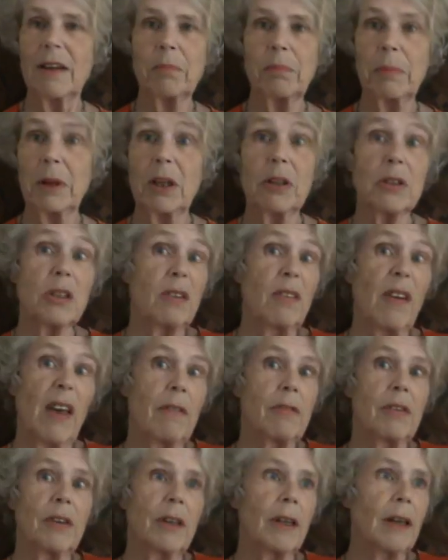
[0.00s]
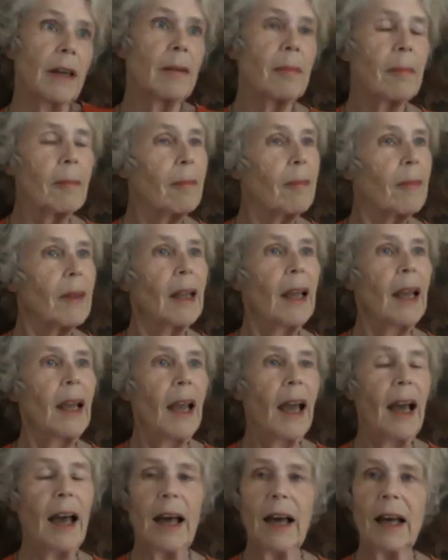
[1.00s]
everything,
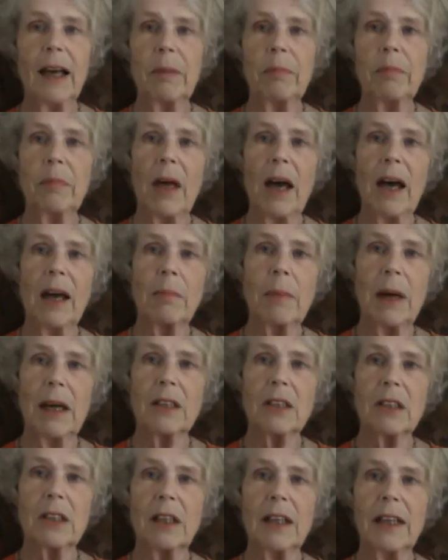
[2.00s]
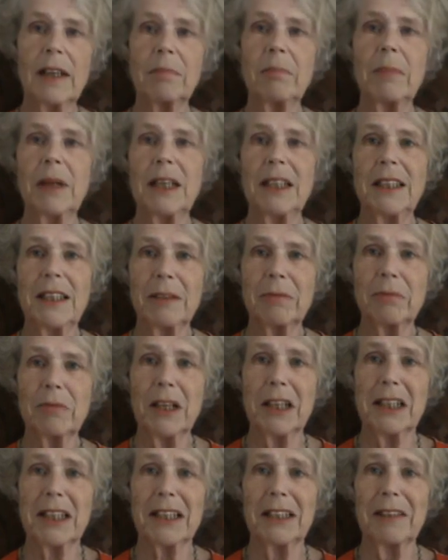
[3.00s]
I'm actually at medium
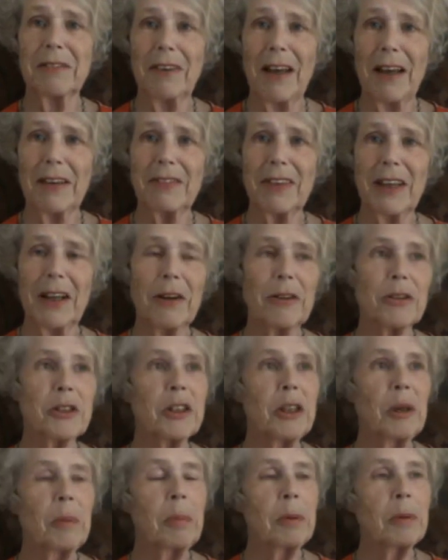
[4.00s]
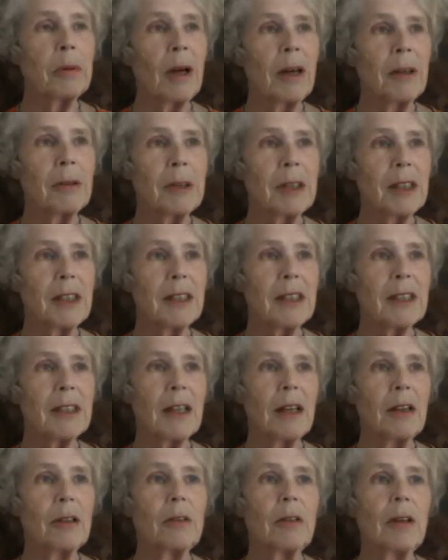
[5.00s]
risk of having osteoporosis.
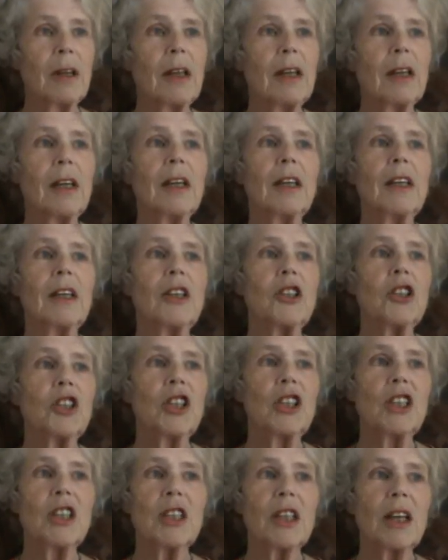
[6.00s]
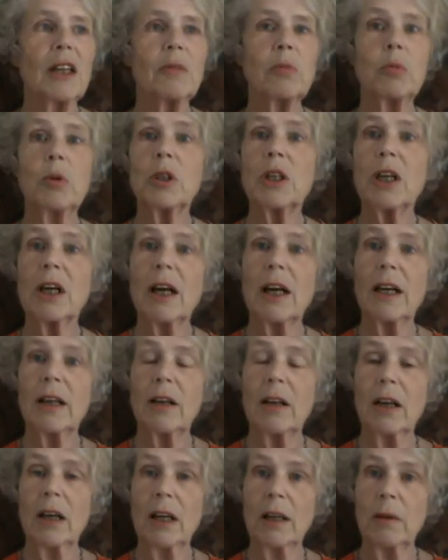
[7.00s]
So she said, would
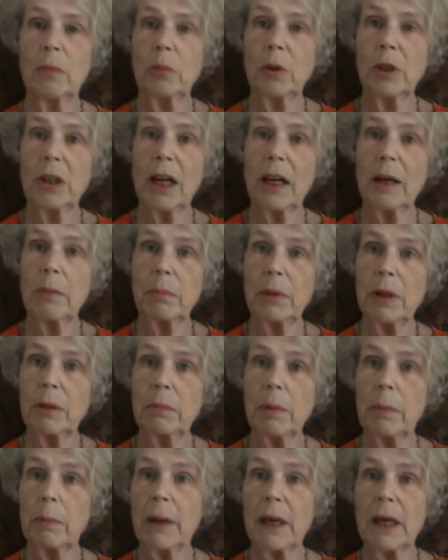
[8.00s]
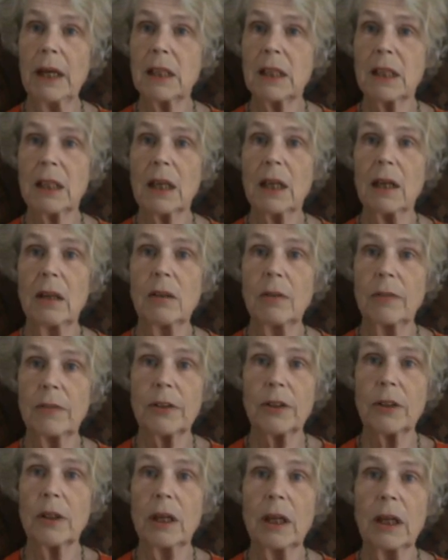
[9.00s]
I be prepared to go
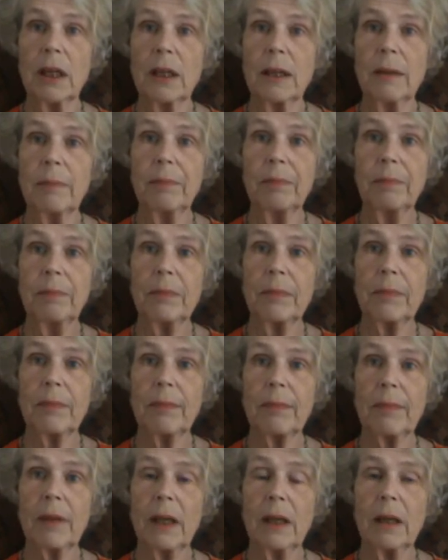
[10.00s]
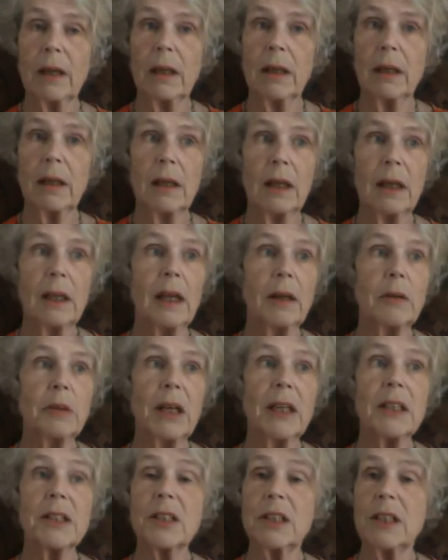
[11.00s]
for a low
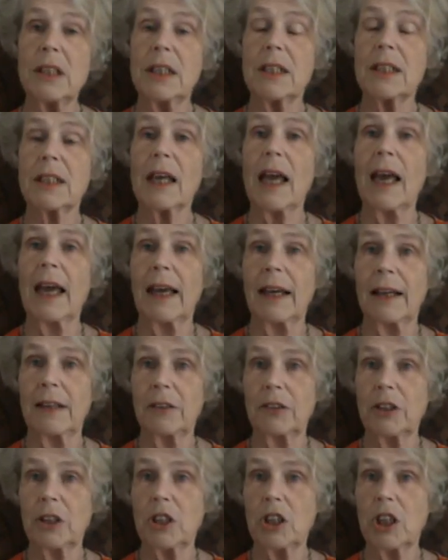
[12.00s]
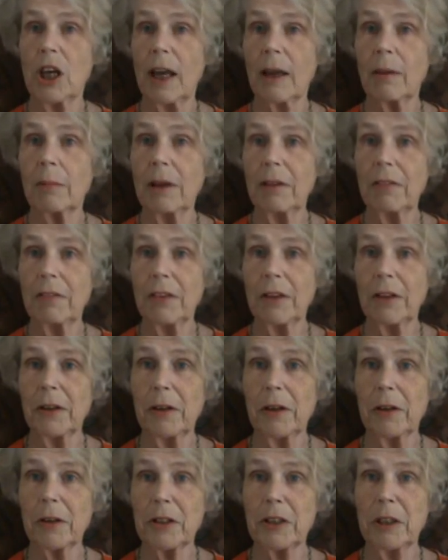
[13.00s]
density scan to check me
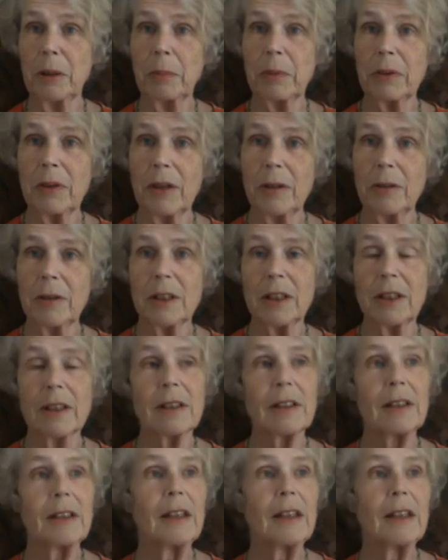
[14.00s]
for osteoporosis?